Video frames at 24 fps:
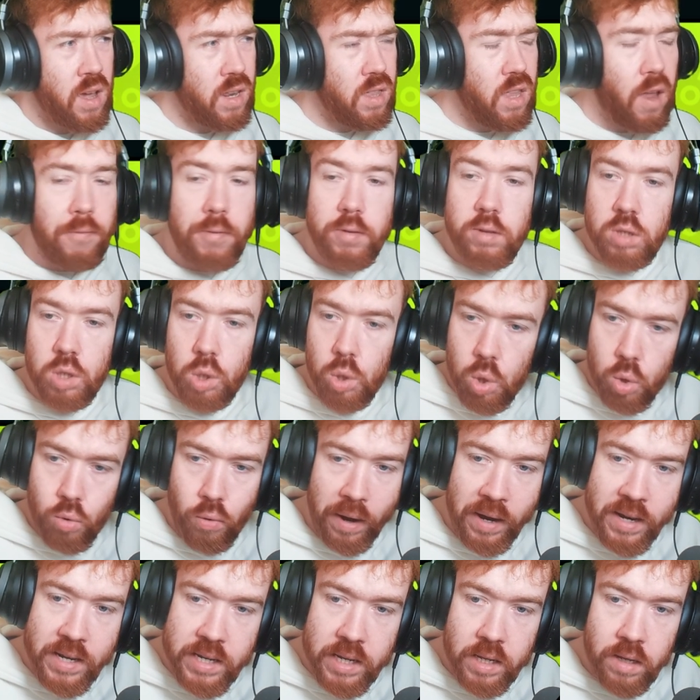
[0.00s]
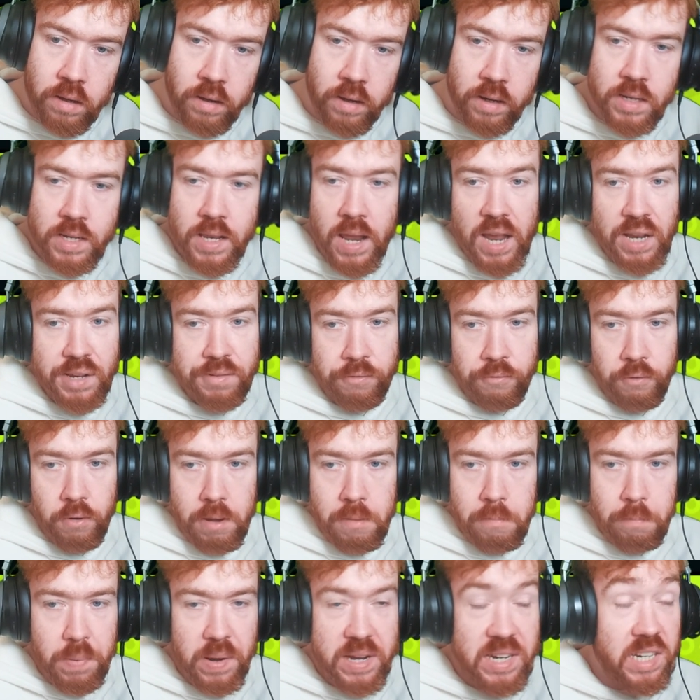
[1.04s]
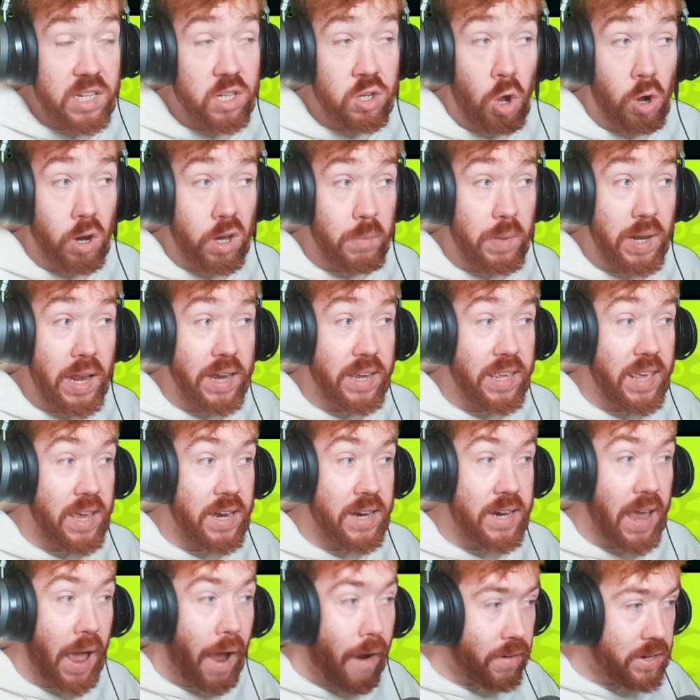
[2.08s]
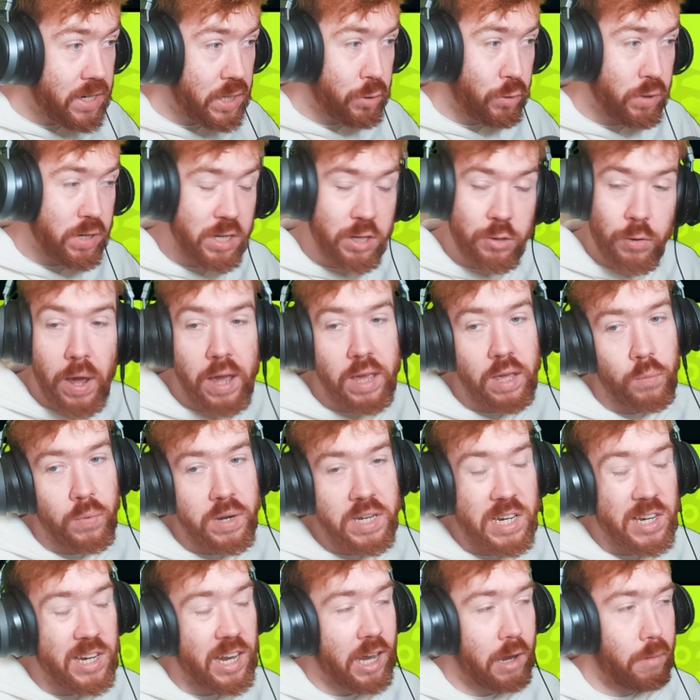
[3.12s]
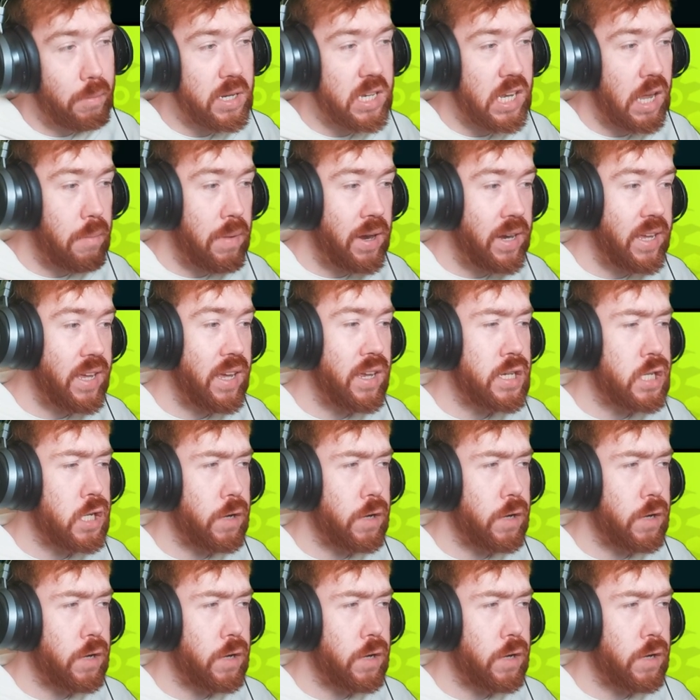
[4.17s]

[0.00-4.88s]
Nothing too crazy. It's nice for him, but he's not going to be like getting guaranteed crits and doing AoE skill like a Berserk Melee is.